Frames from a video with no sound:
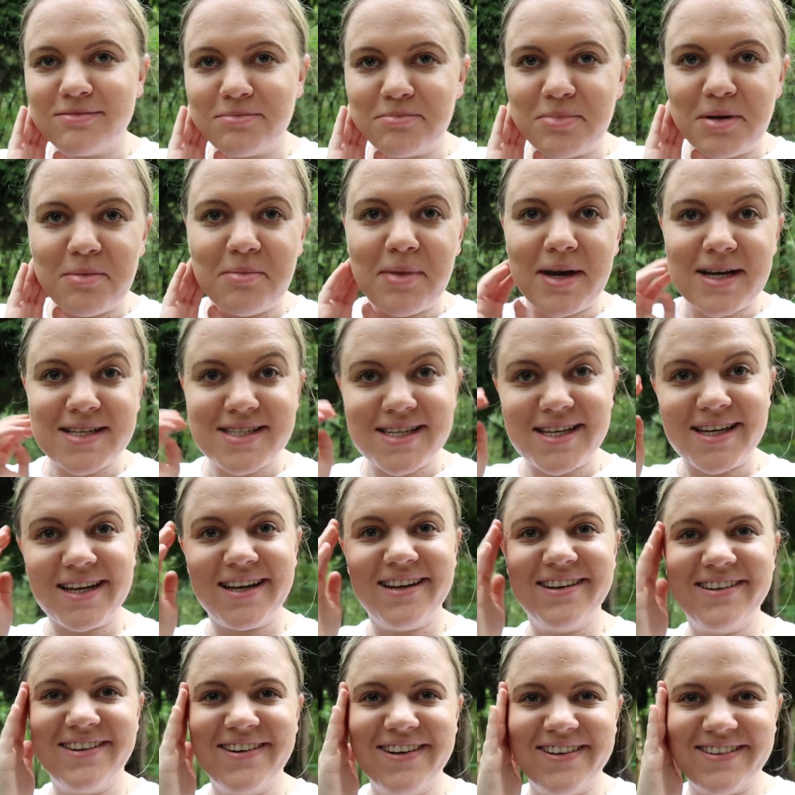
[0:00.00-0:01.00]
bit messy
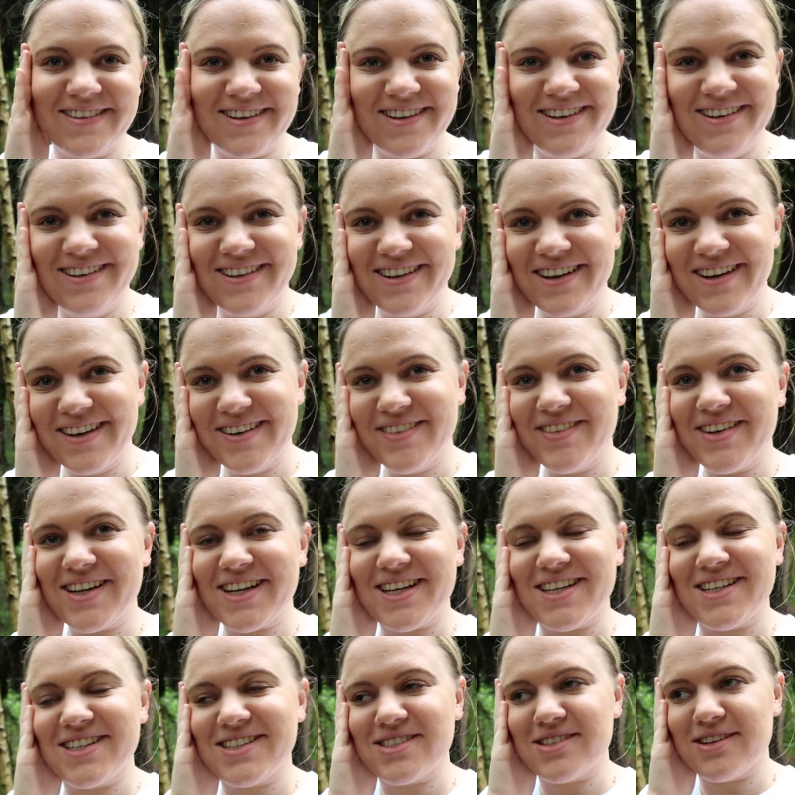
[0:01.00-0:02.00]

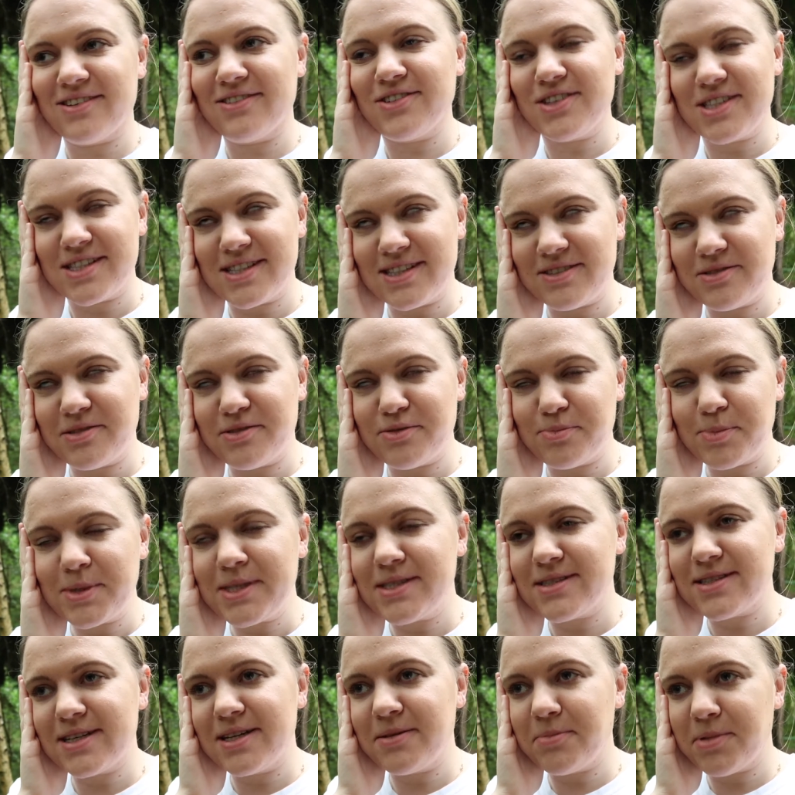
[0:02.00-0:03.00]
because obviously we've
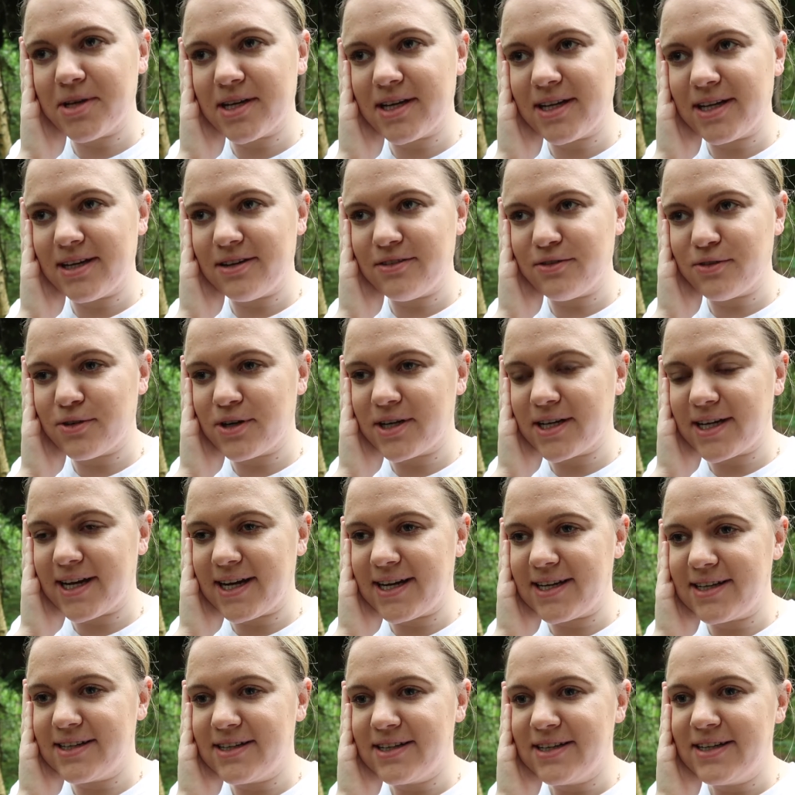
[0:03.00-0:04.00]
been sleeping in it for a
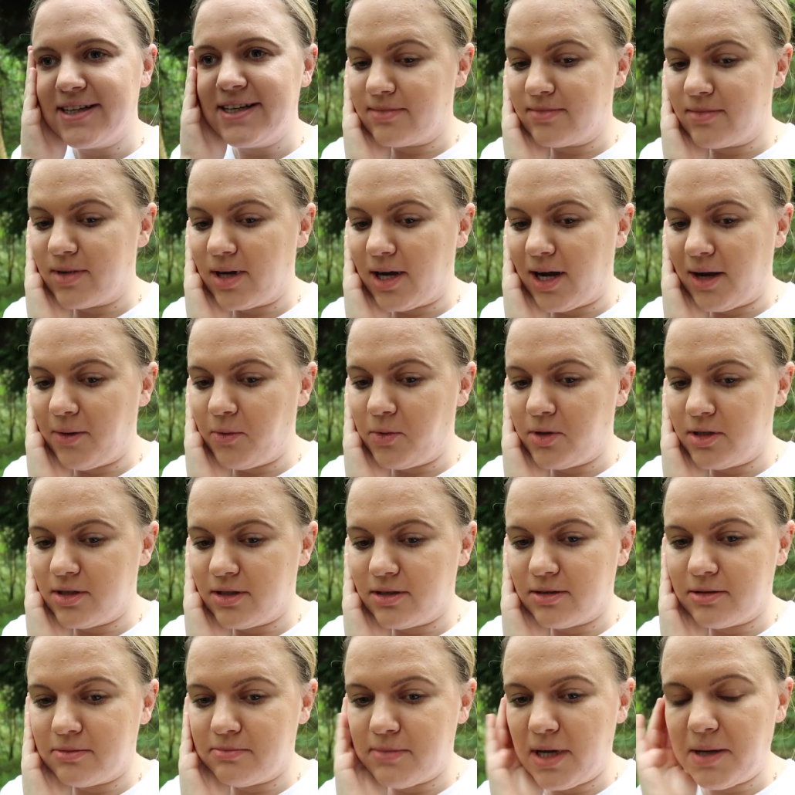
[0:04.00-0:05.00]
day.
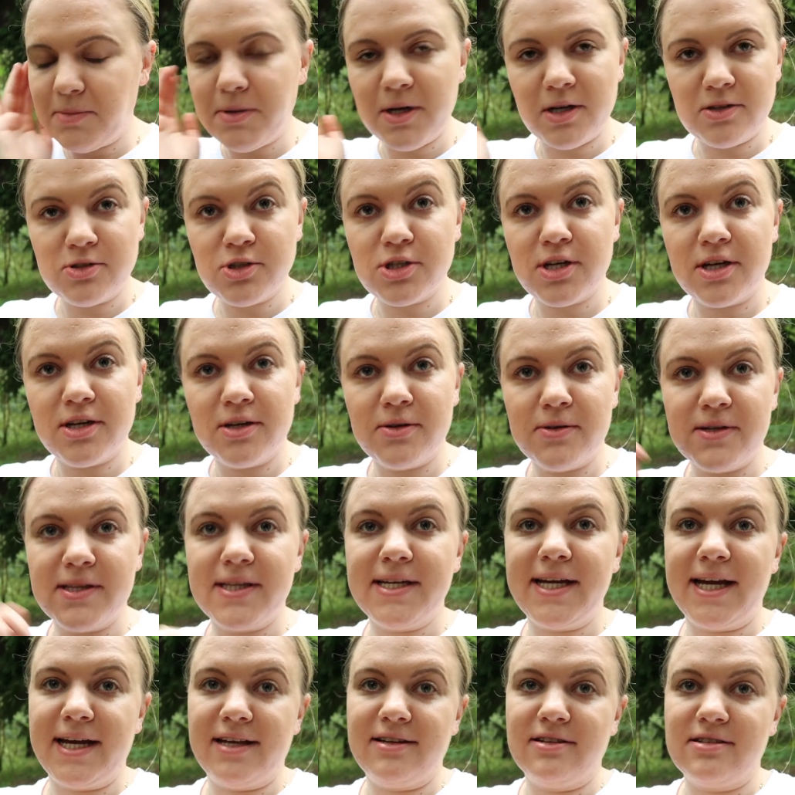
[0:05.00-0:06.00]
Maybe I'll show you at
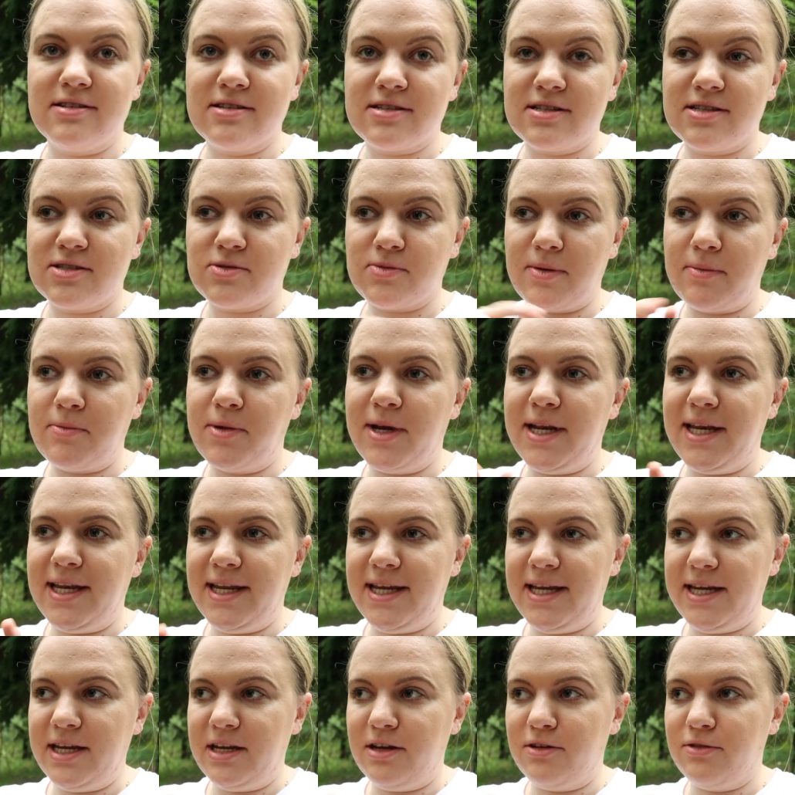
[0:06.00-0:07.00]
the end, because when we
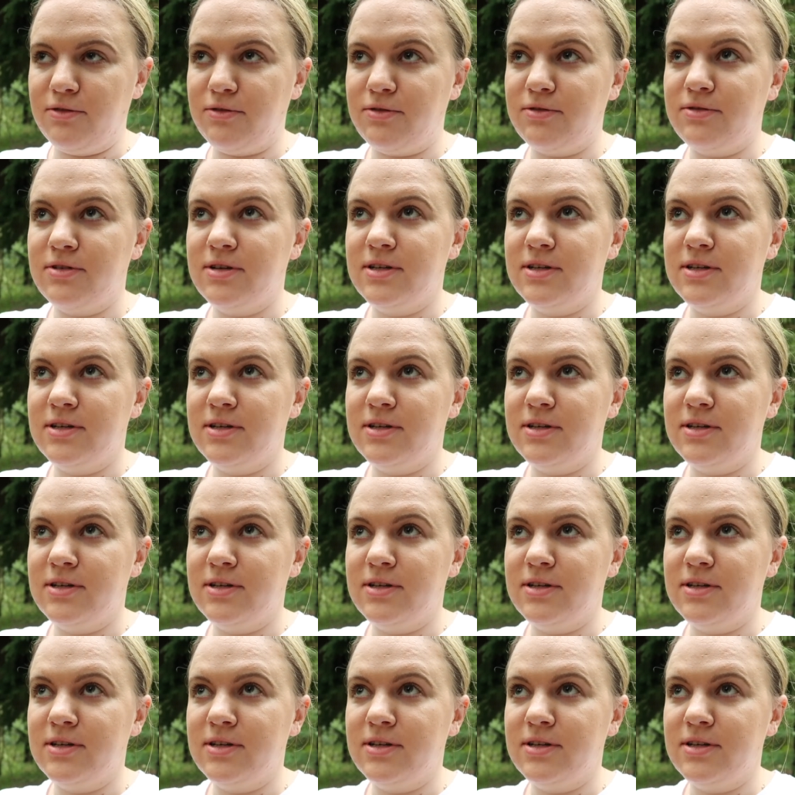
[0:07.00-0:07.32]
leave,